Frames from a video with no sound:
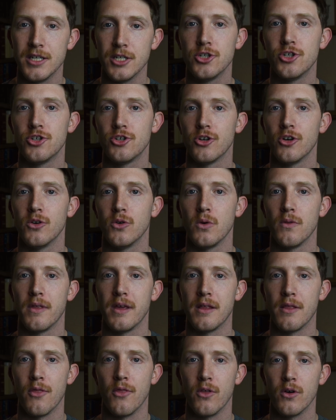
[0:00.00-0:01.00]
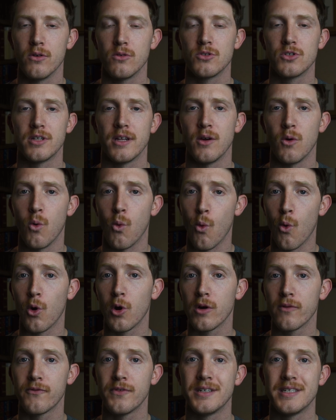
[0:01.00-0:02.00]
did show that those that
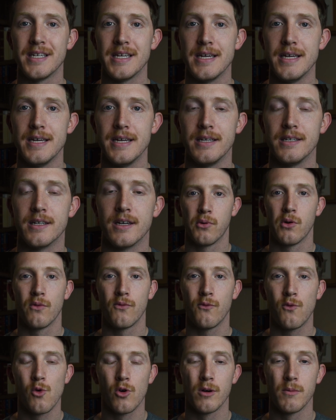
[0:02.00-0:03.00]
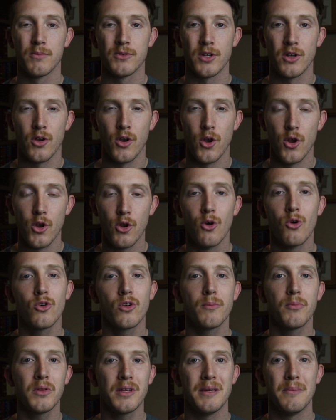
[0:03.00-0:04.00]
were fatigued performed
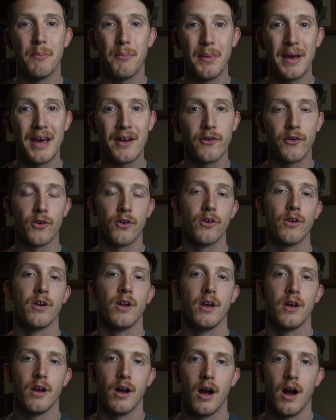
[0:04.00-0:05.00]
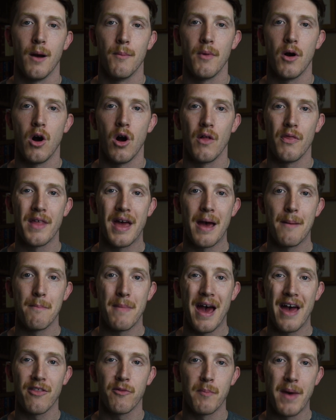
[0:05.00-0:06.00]
notably better um, on that
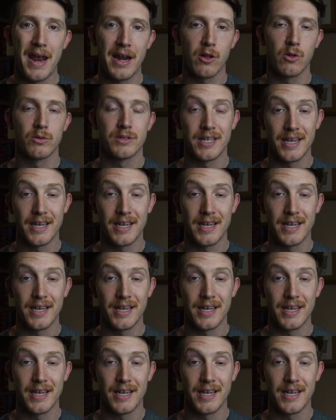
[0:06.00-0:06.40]
mathematical